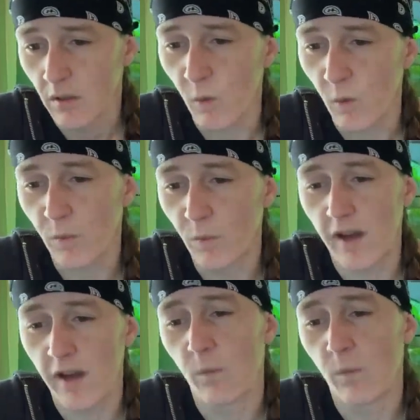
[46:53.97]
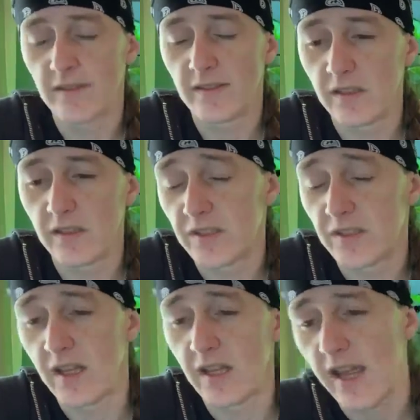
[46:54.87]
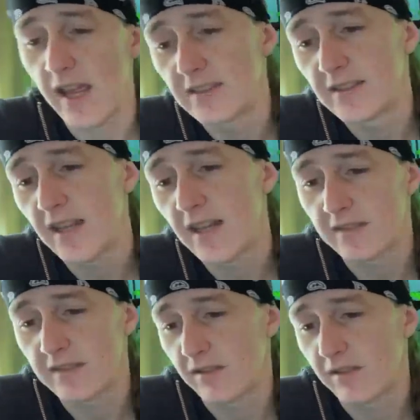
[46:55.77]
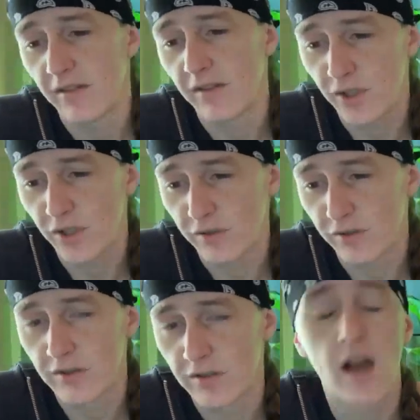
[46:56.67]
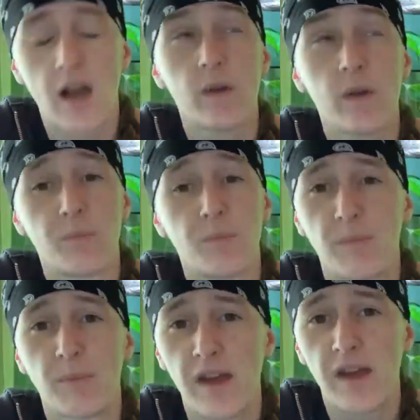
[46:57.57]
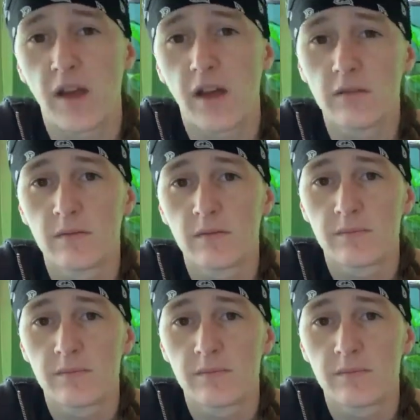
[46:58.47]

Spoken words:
Woe Wine and Wet Sleeves said I had snakes, I still have turtles. Yeah, oh, we had a ball python.